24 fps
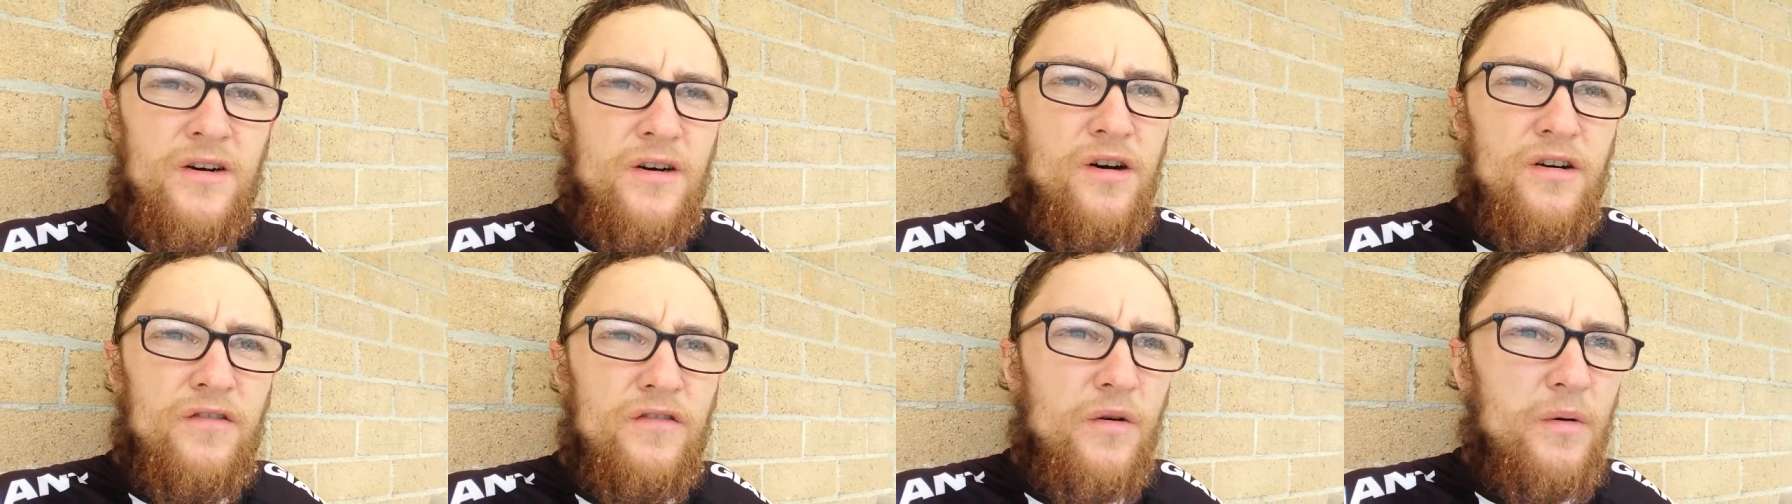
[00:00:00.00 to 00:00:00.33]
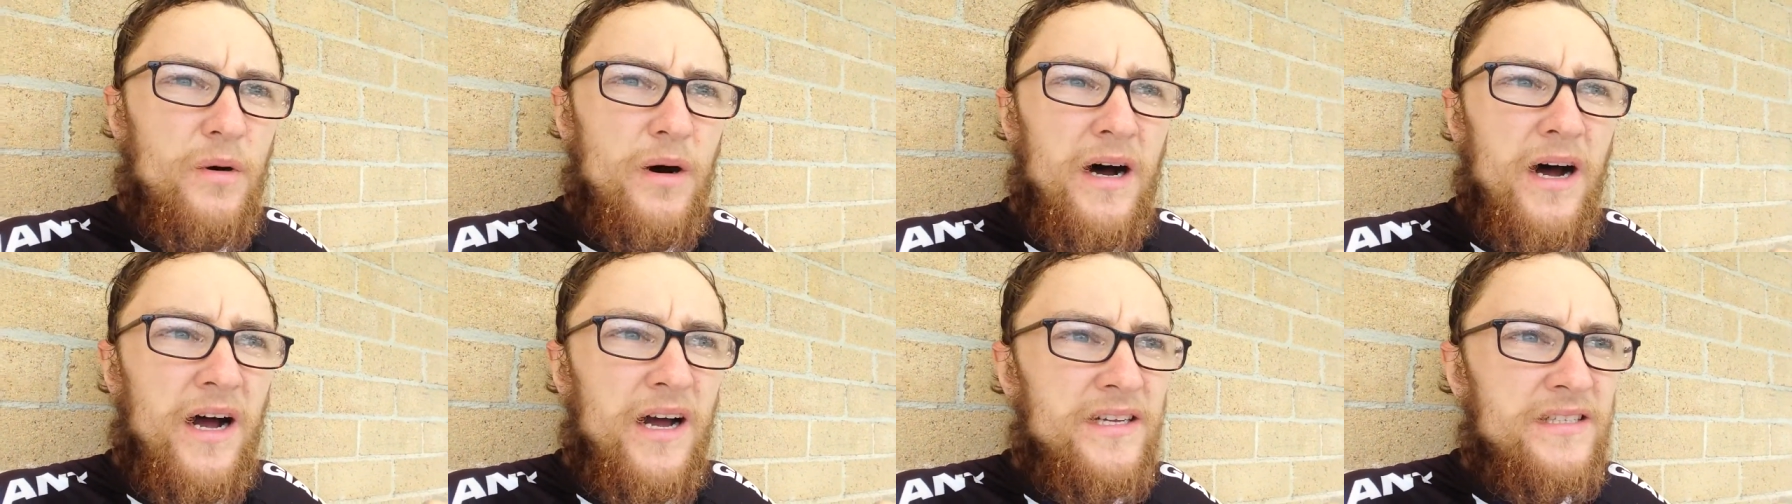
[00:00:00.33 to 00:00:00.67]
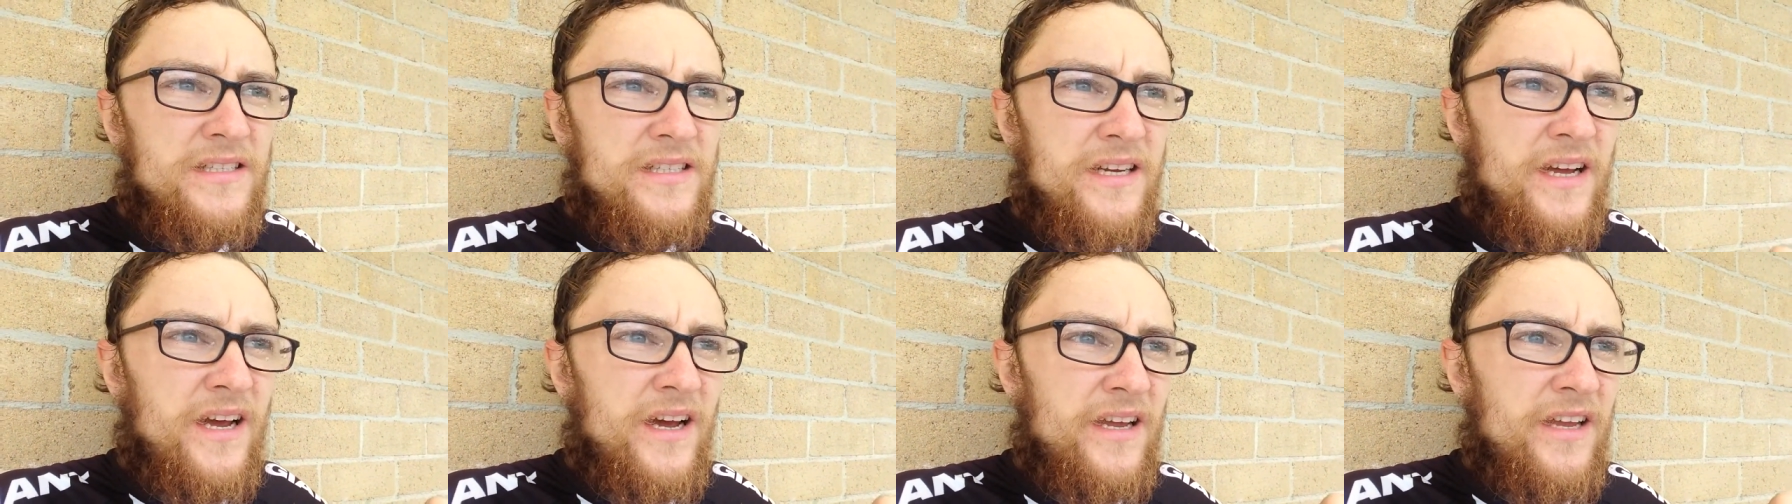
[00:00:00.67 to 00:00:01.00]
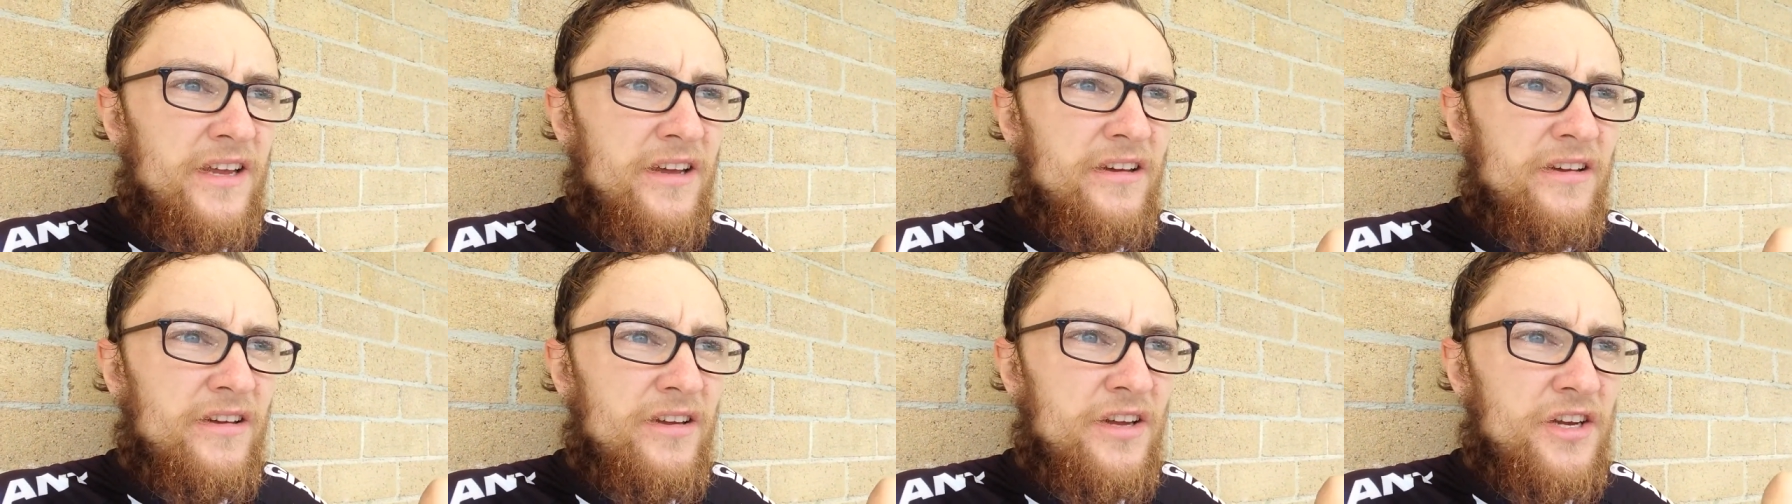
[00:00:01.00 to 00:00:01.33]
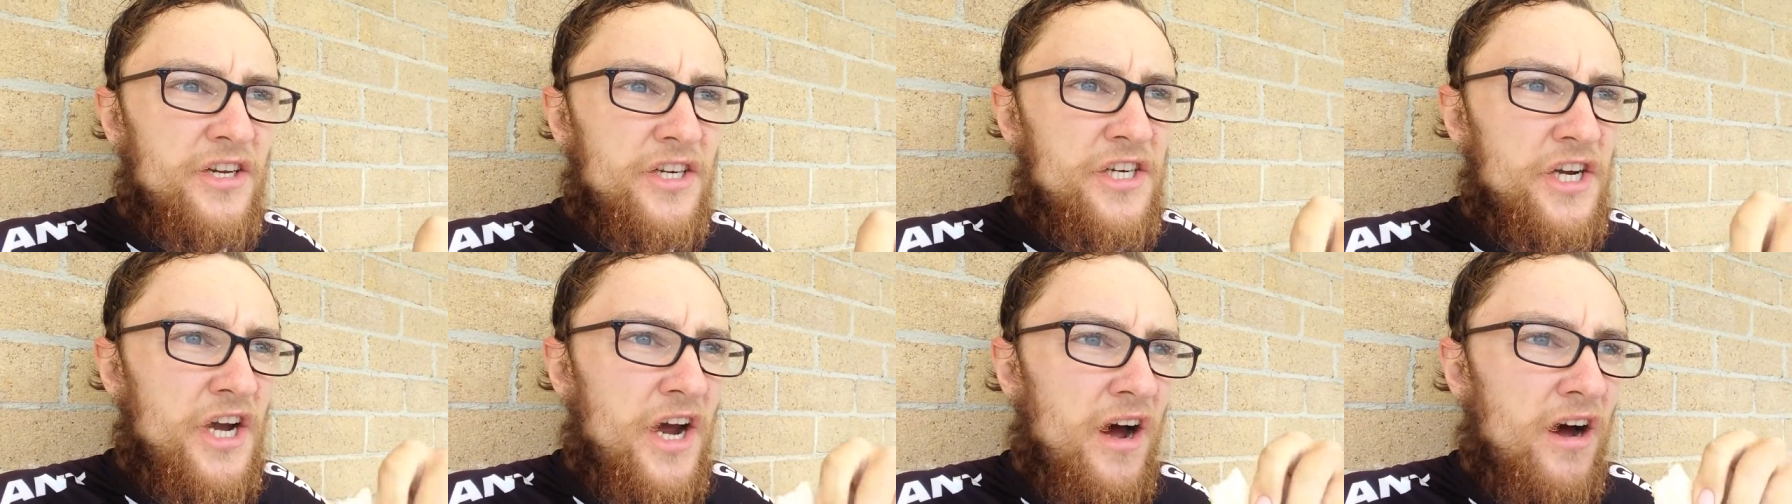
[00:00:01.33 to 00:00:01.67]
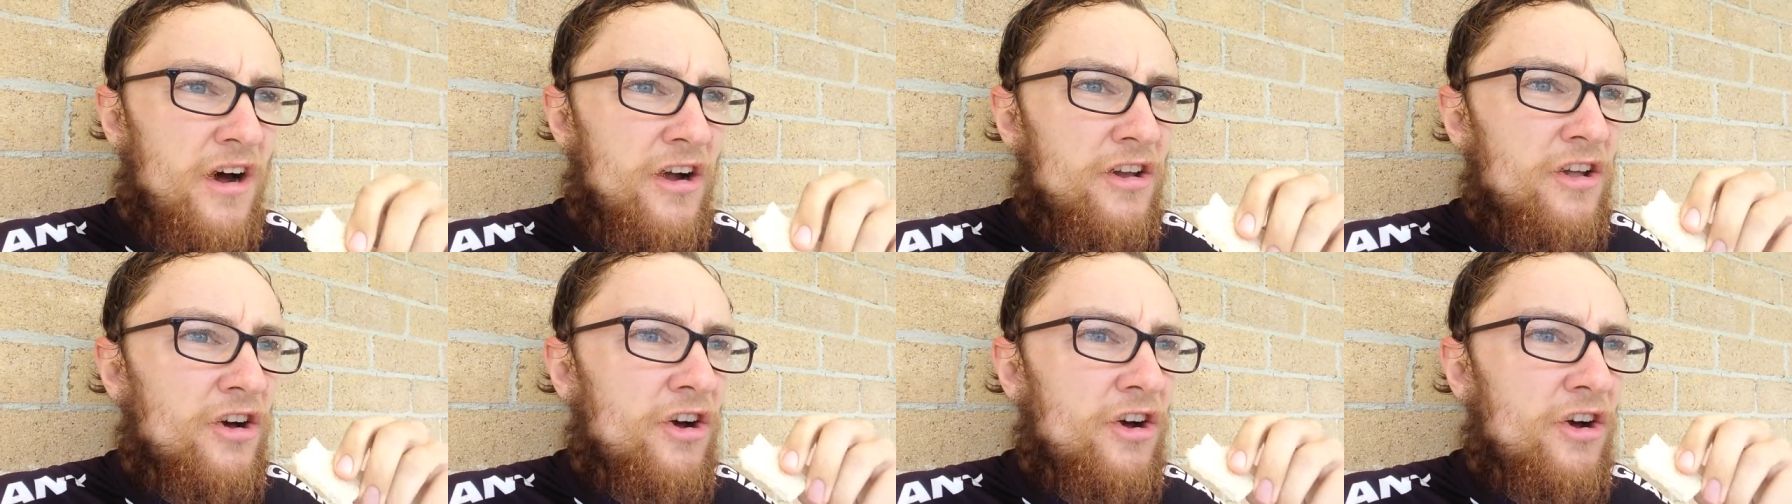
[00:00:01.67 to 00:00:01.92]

Otherwise, yeah, you, you're shit out of